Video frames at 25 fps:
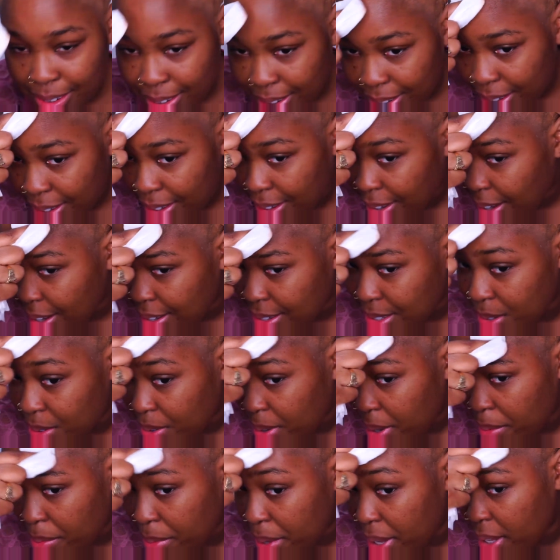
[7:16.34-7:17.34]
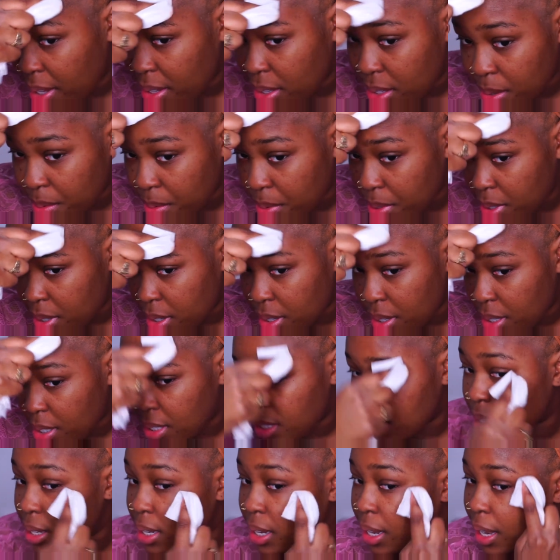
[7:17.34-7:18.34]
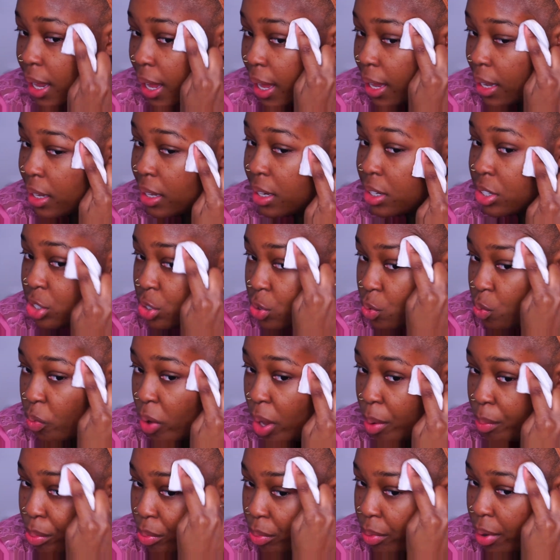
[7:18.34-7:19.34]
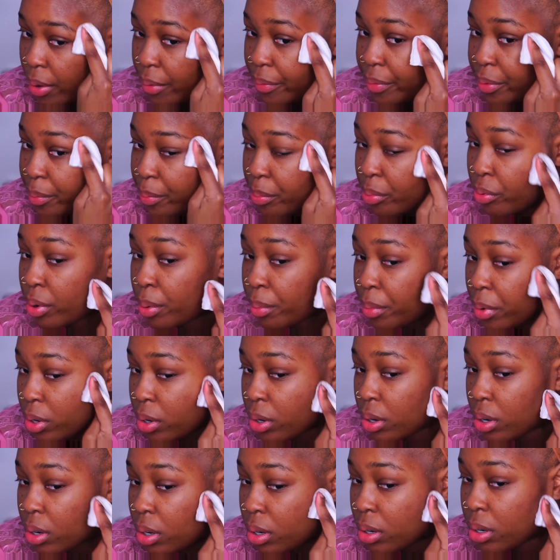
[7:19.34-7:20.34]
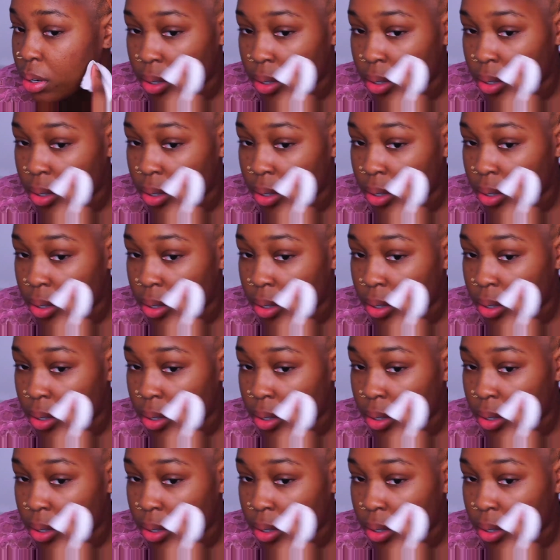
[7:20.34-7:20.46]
You guys know what I mean. So I'm just gonna slightly just wipe around the perimeter.